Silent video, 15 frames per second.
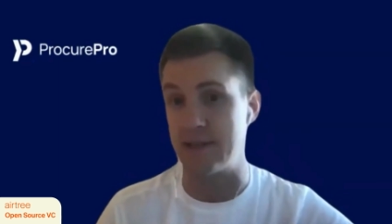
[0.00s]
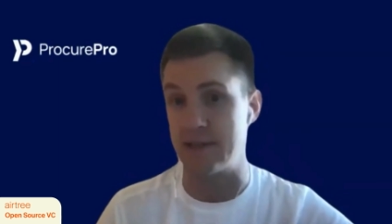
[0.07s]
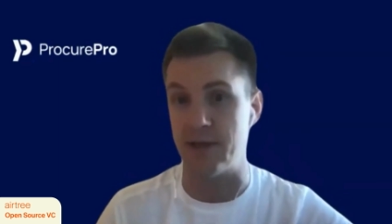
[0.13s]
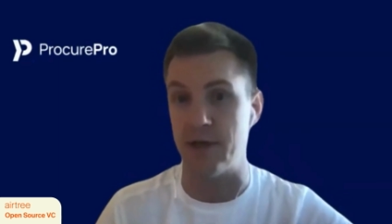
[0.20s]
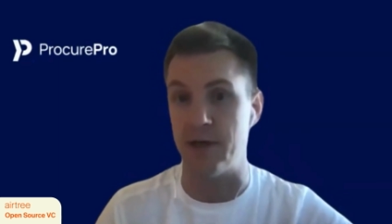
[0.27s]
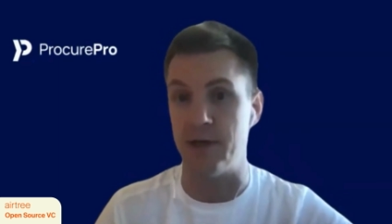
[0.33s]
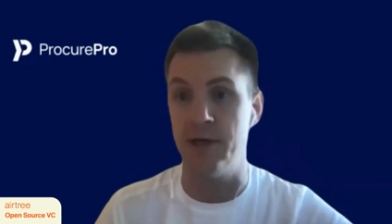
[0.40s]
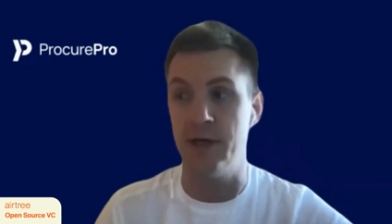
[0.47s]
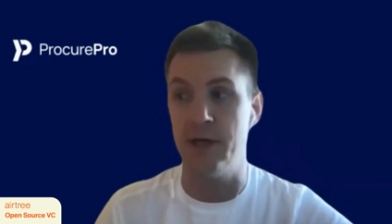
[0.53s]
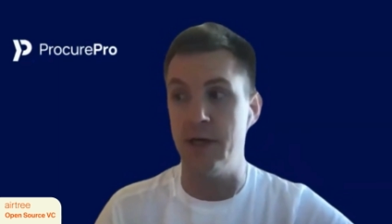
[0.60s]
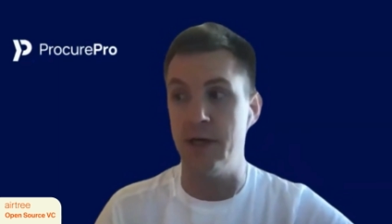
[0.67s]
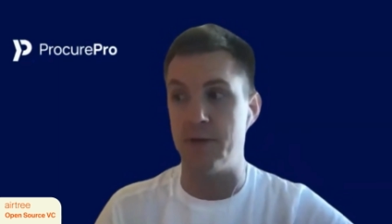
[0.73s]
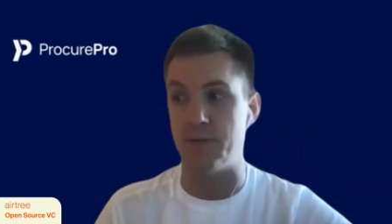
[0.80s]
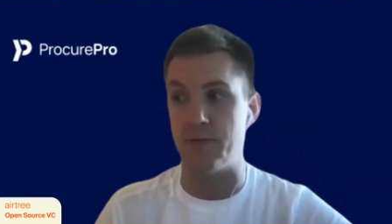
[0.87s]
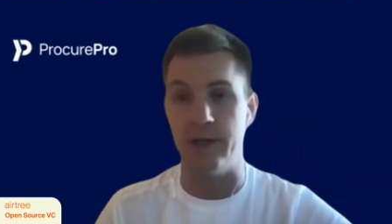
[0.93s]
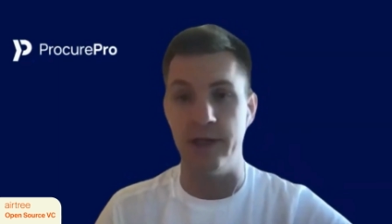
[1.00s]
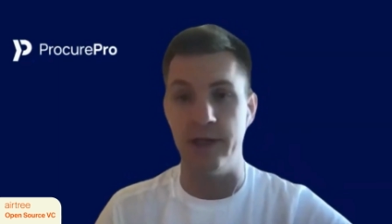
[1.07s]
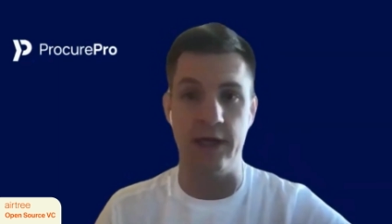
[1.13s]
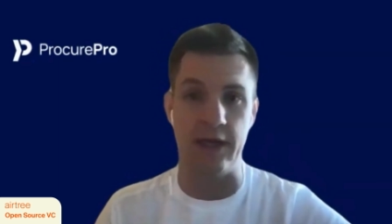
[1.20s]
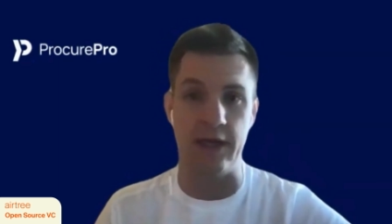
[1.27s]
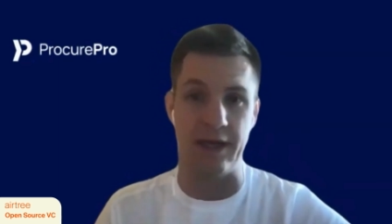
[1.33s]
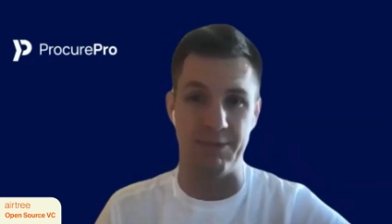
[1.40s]
So
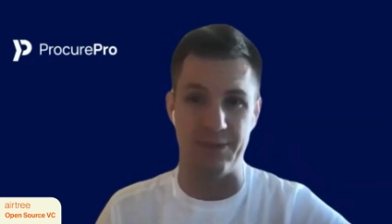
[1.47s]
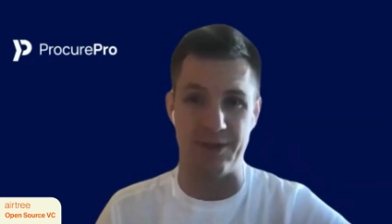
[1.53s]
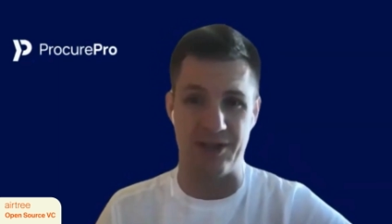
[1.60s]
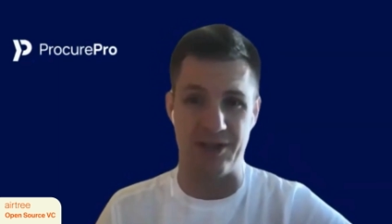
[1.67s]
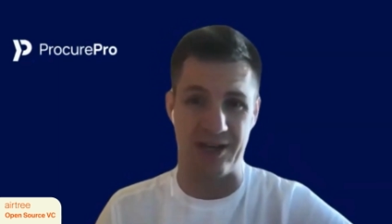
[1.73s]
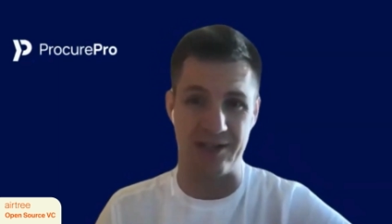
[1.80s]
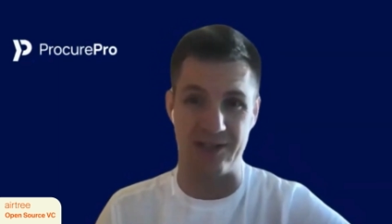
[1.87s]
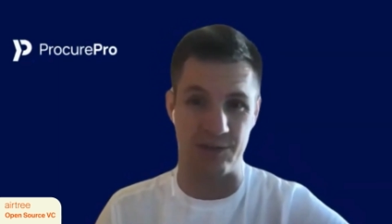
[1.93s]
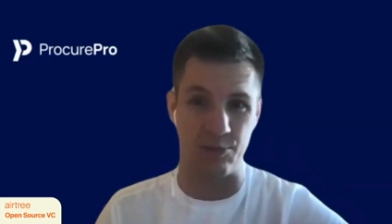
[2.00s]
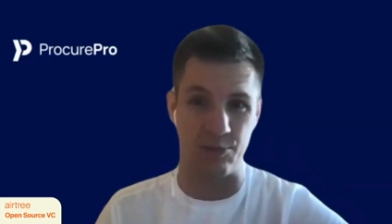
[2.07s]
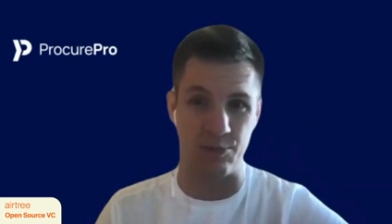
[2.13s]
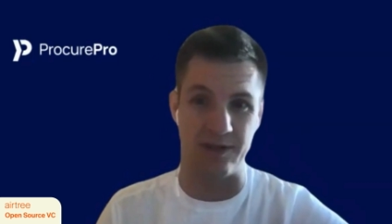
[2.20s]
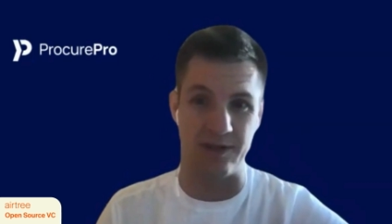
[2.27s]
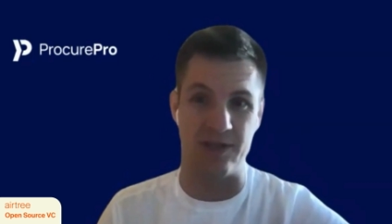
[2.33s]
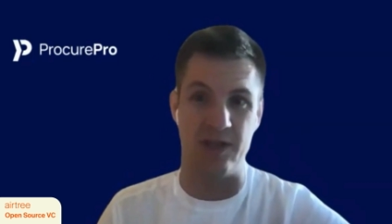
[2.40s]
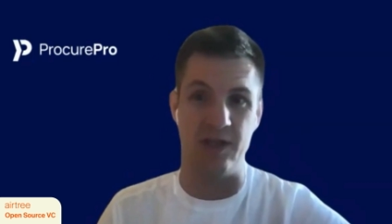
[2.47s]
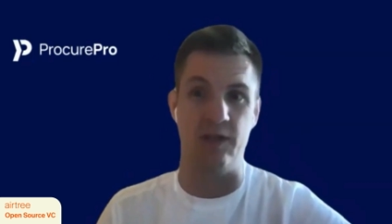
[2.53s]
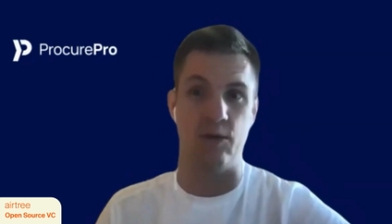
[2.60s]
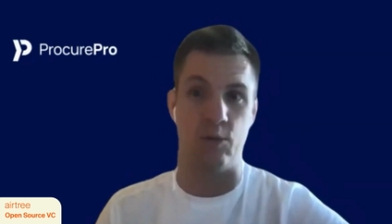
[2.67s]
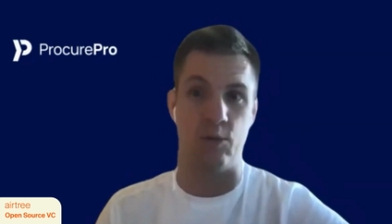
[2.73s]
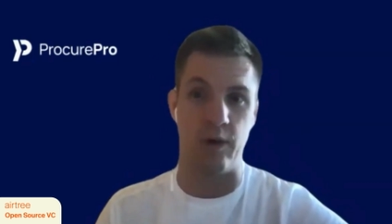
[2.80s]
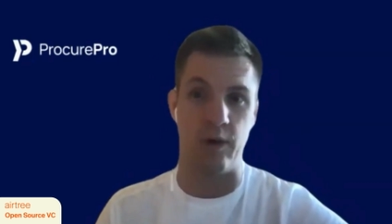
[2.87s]
really the genesis was
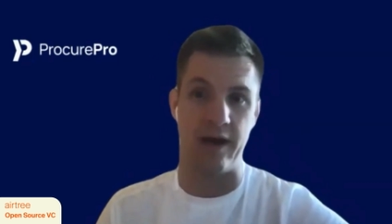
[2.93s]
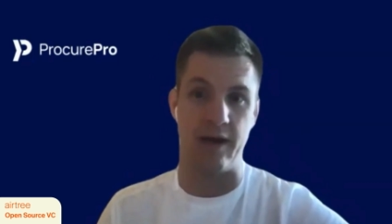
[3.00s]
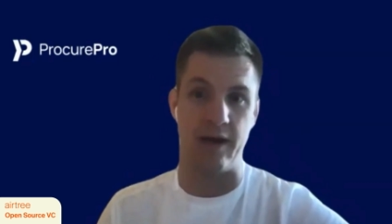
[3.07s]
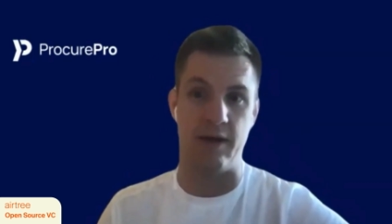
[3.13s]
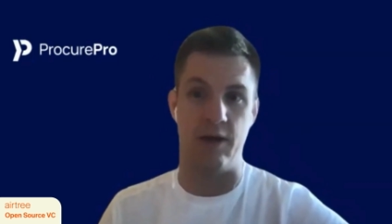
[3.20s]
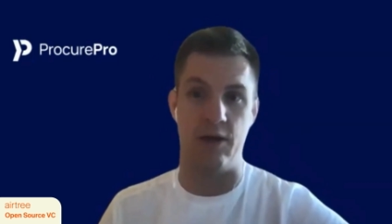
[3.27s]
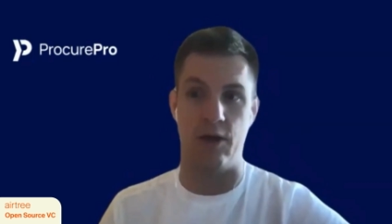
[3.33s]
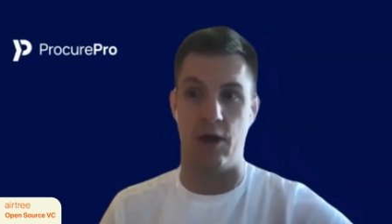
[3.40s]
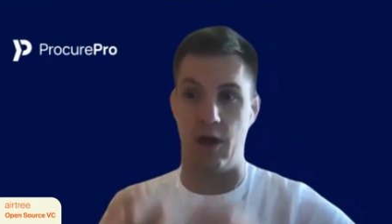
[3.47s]
when